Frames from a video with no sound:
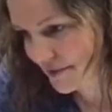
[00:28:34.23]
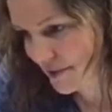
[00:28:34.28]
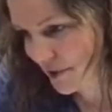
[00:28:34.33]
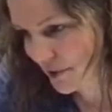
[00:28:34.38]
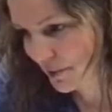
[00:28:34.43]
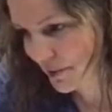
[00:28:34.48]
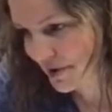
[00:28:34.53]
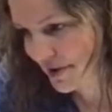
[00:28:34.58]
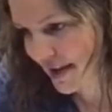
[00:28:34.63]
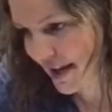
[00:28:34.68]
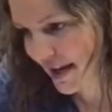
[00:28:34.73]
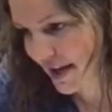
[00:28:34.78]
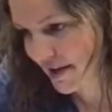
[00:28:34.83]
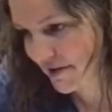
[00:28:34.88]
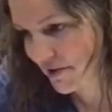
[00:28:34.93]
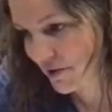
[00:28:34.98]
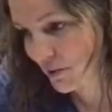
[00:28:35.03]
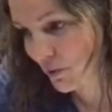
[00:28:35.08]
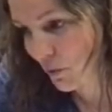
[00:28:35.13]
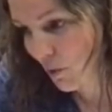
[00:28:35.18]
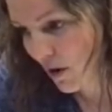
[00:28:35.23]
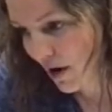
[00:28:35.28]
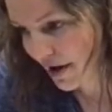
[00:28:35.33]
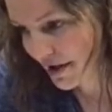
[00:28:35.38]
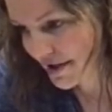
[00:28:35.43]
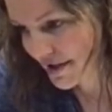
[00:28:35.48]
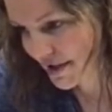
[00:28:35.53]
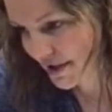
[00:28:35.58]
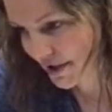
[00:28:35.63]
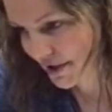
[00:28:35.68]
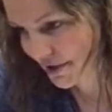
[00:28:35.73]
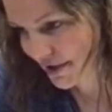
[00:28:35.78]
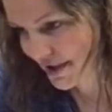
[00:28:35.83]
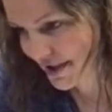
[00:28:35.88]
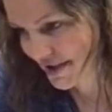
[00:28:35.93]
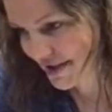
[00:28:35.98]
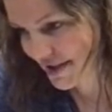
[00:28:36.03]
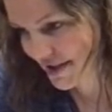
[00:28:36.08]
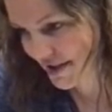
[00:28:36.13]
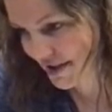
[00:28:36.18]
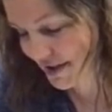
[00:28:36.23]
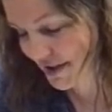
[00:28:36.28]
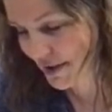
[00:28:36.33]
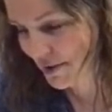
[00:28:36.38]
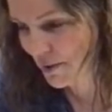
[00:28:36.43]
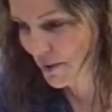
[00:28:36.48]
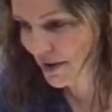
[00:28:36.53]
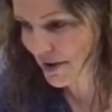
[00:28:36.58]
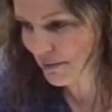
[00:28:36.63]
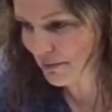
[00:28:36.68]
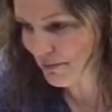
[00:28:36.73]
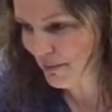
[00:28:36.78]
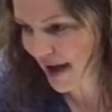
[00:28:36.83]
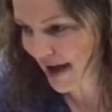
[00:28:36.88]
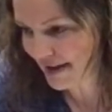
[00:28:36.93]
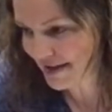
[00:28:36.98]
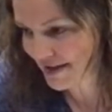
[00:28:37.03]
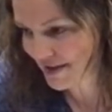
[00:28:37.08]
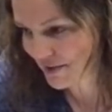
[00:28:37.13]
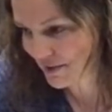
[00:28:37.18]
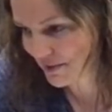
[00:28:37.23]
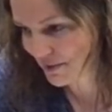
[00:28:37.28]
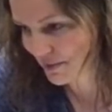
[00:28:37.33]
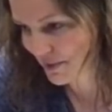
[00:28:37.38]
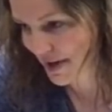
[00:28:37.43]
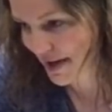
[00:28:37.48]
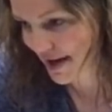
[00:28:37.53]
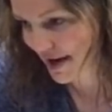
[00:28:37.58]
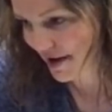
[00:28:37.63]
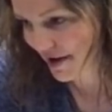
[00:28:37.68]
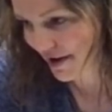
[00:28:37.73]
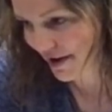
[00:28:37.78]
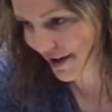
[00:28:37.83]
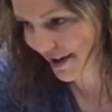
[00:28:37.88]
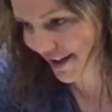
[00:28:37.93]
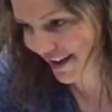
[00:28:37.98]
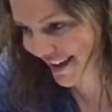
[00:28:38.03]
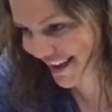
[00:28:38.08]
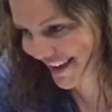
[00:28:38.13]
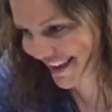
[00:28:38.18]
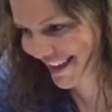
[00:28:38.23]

Or would they even want to, considering what a mess we are?